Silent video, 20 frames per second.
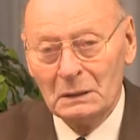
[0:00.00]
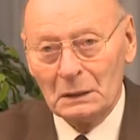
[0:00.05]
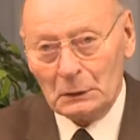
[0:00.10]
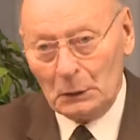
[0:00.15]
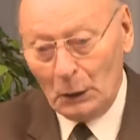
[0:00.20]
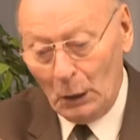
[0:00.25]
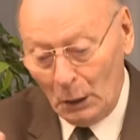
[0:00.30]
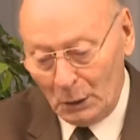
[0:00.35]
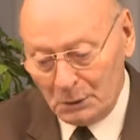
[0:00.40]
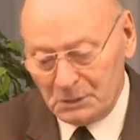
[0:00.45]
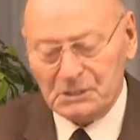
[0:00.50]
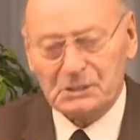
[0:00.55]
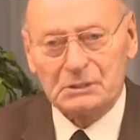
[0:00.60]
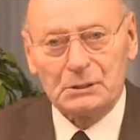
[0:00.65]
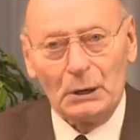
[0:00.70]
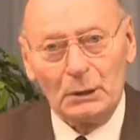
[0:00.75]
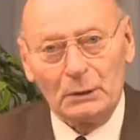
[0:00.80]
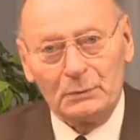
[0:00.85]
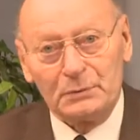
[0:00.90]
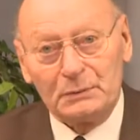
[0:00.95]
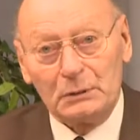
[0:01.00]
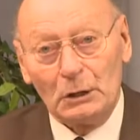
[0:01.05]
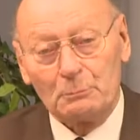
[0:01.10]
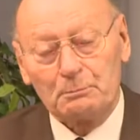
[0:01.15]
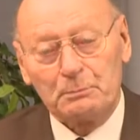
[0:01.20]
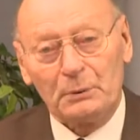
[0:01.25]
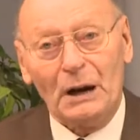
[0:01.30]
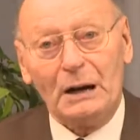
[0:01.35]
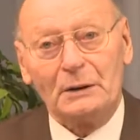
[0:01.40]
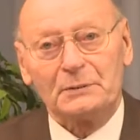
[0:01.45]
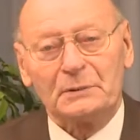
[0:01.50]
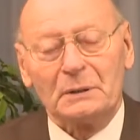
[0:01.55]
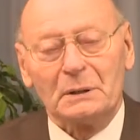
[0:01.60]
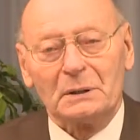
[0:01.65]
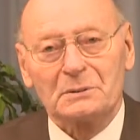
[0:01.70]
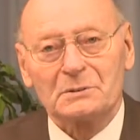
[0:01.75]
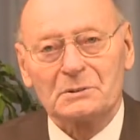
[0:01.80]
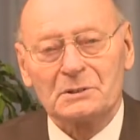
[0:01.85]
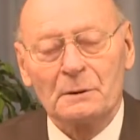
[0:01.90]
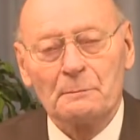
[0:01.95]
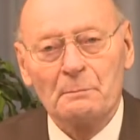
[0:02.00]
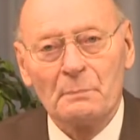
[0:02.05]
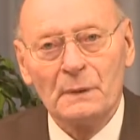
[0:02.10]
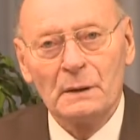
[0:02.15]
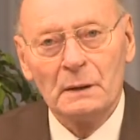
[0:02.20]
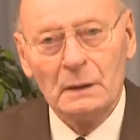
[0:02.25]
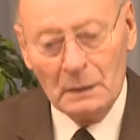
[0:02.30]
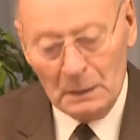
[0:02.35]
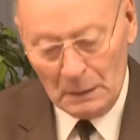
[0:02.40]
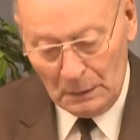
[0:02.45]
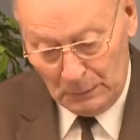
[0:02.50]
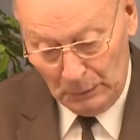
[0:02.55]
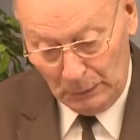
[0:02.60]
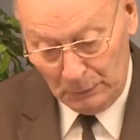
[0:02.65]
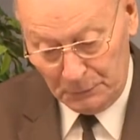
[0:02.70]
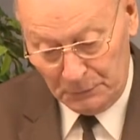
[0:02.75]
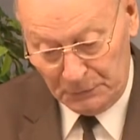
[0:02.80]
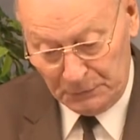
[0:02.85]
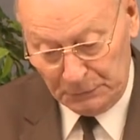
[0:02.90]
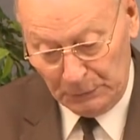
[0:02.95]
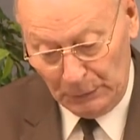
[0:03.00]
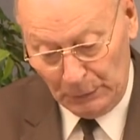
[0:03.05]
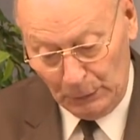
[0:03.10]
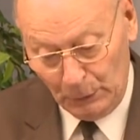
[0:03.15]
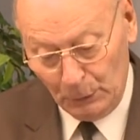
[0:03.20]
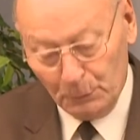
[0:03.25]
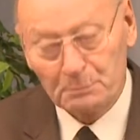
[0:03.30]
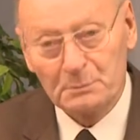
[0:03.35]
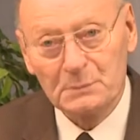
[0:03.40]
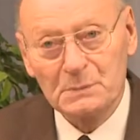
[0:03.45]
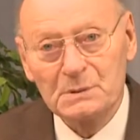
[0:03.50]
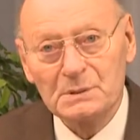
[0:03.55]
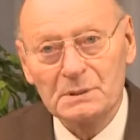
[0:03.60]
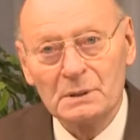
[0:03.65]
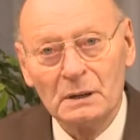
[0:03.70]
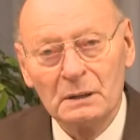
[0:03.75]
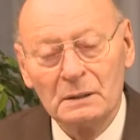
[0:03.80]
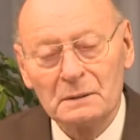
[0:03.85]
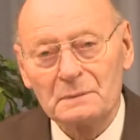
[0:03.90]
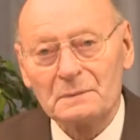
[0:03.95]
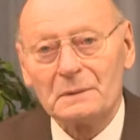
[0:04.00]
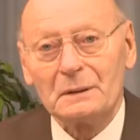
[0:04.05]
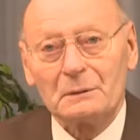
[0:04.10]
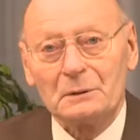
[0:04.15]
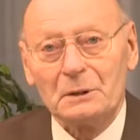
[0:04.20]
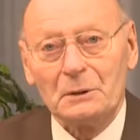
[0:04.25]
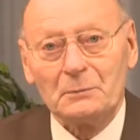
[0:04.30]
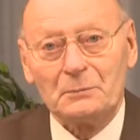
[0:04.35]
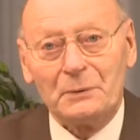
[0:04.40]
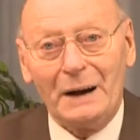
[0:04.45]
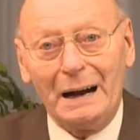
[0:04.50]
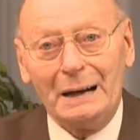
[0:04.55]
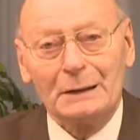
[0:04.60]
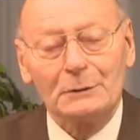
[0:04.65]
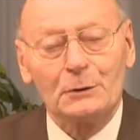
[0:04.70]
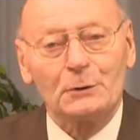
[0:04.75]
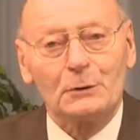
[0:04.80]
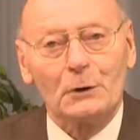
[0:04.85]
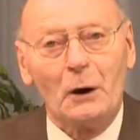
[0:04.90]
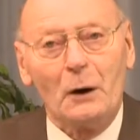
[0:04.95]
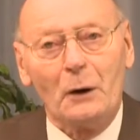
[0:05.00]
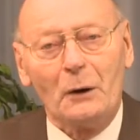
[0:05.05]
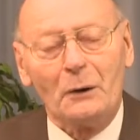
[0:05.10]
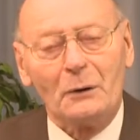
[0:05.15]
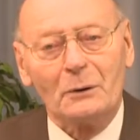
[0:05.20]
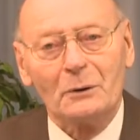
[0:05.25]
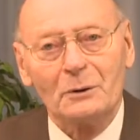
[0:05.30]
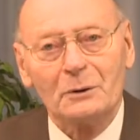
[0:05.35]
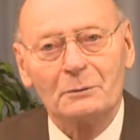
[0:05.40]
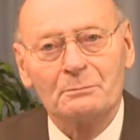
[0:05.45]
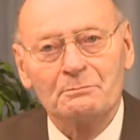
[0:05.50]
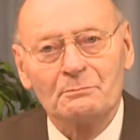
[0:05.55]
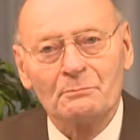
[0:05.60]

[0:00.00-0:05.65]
God's servant and prophet, confirmed the divine call